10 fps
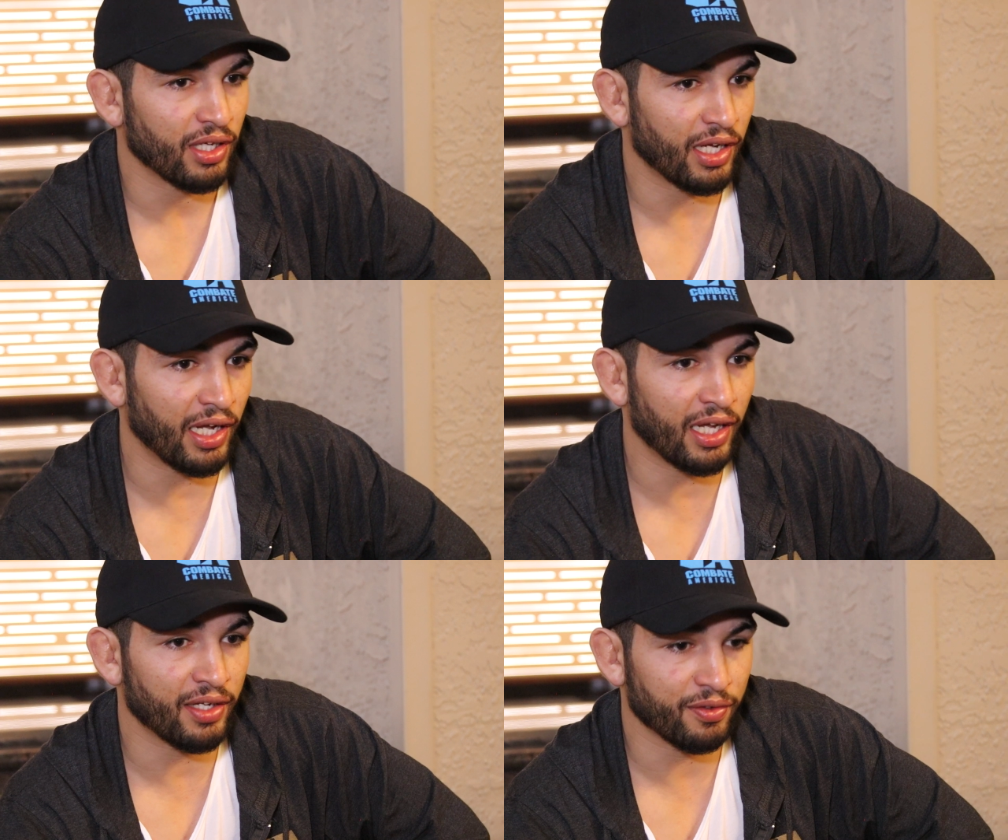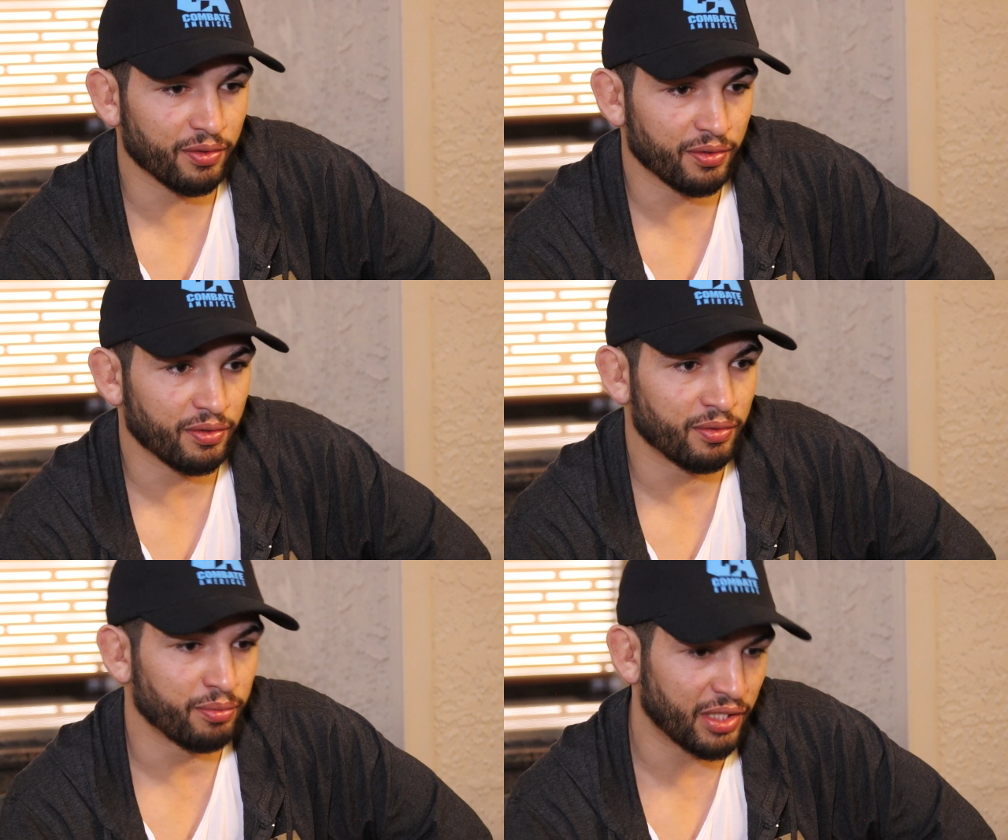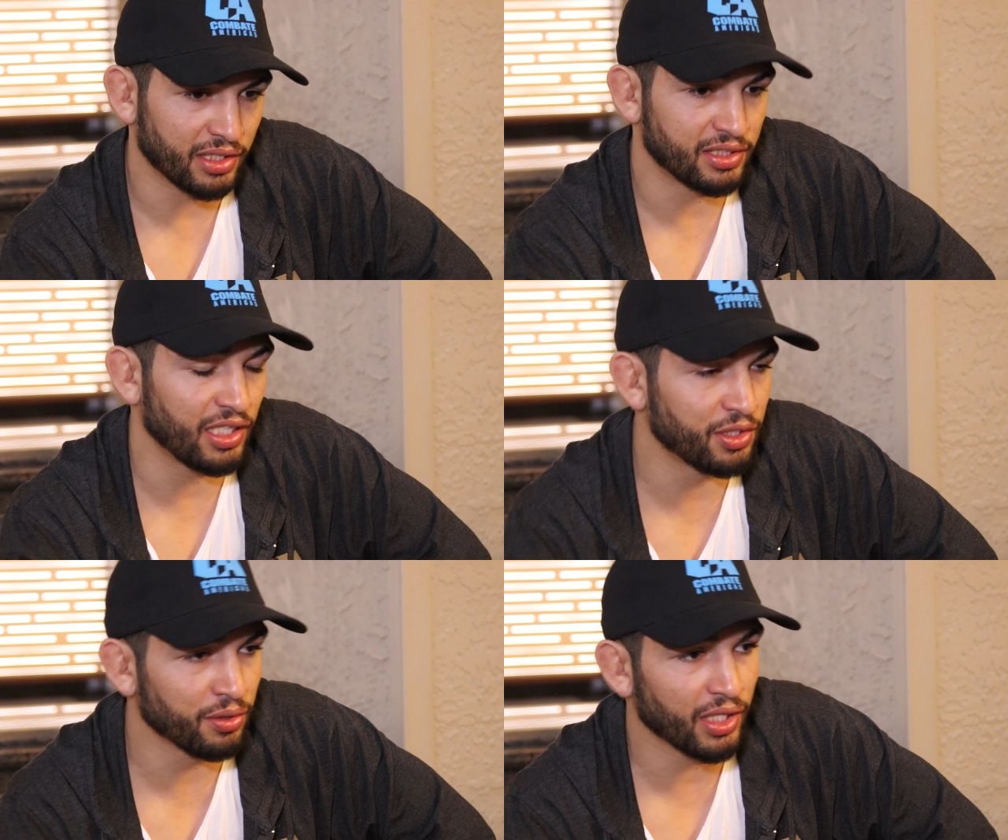and because
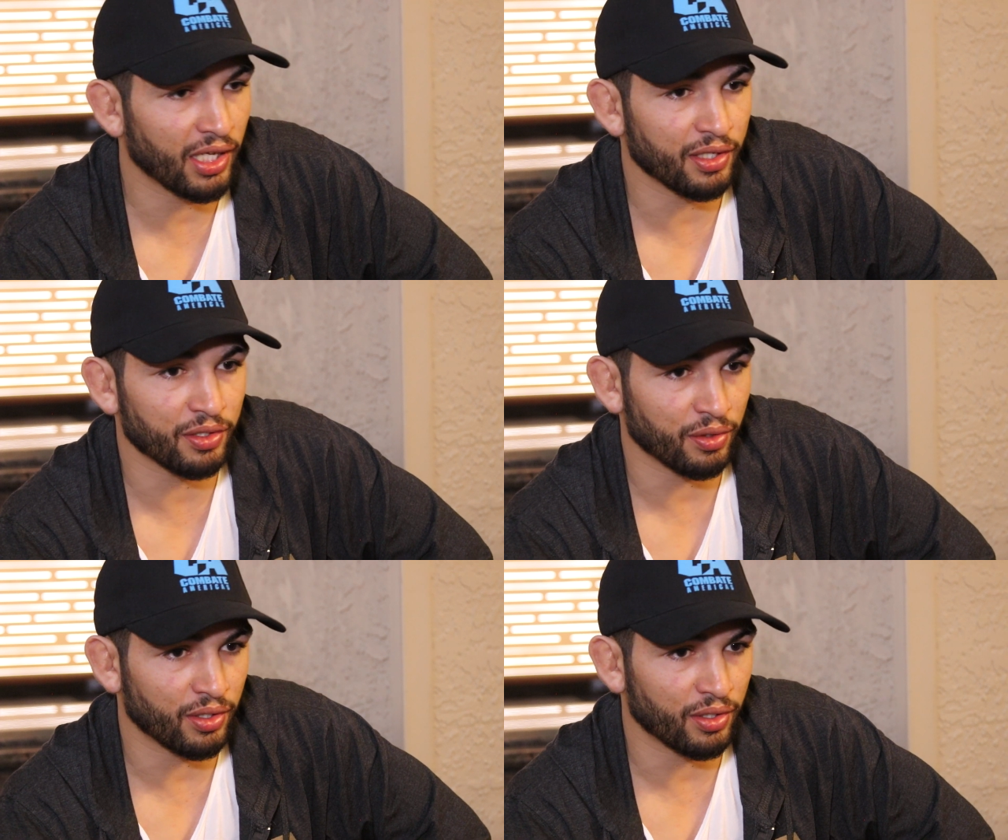they do that,